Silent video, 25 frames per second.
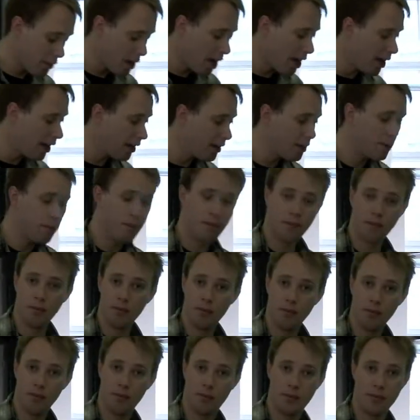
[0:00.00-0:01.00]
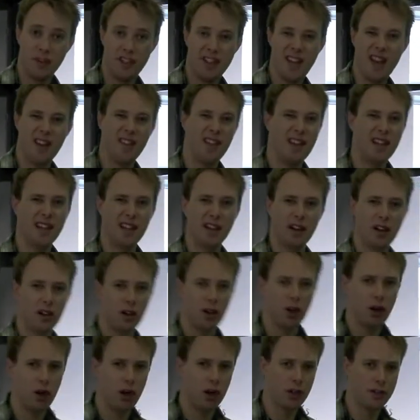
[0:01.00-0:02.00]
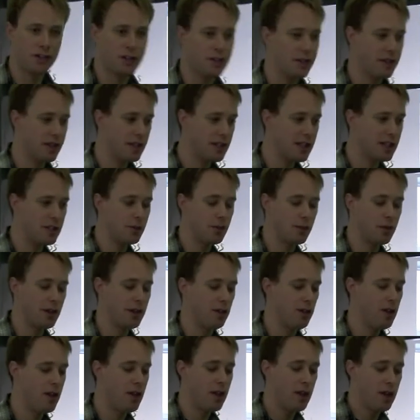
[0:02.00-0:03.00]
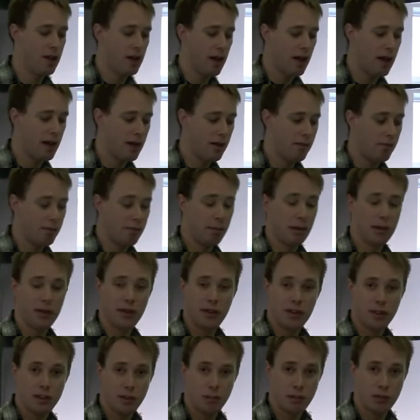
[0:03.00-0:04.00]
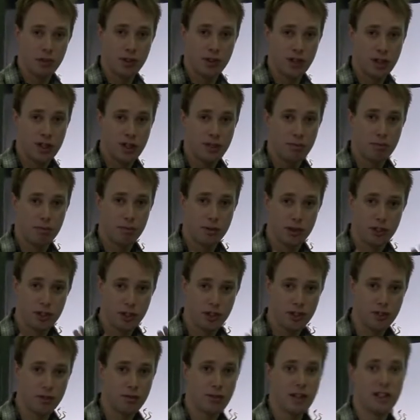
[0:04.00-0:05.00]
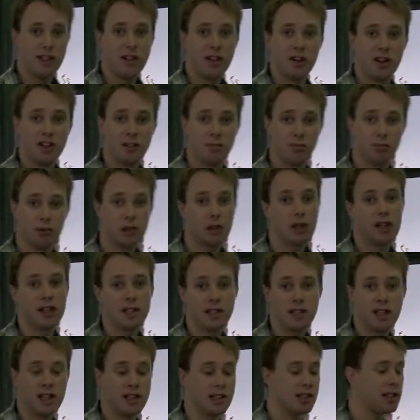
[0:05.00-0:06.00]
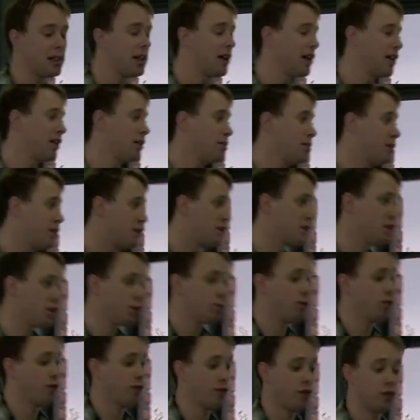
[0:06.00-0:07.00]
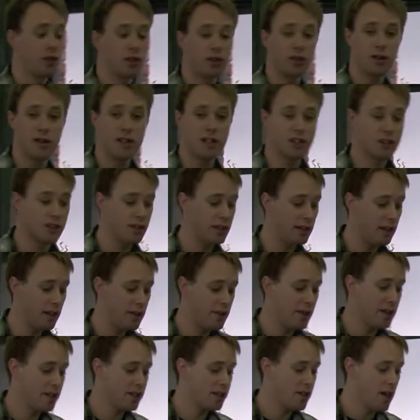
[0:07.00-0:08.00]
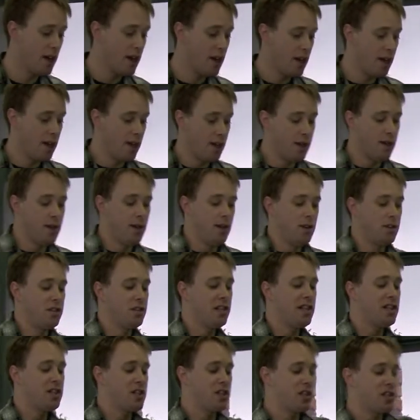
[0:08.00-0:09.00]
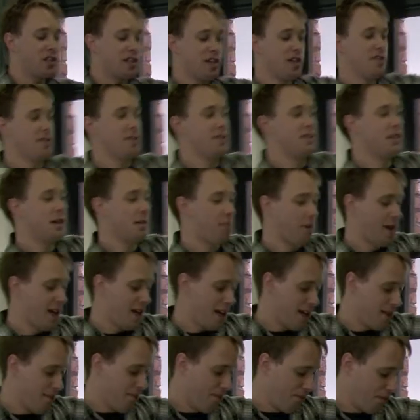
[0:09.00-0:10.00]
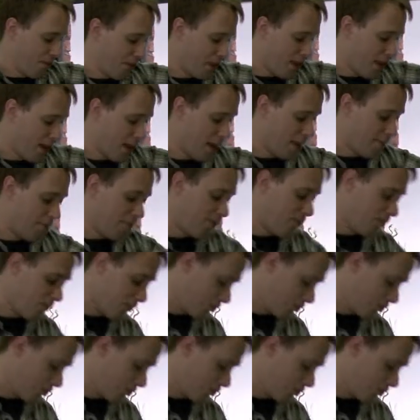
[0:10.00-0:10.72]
And yeah, they get a lot hotter than these will, but they do produce a really nice, bright, intense light, and they'd be suitable for doing green screen like this. So let's just set these up here. I'm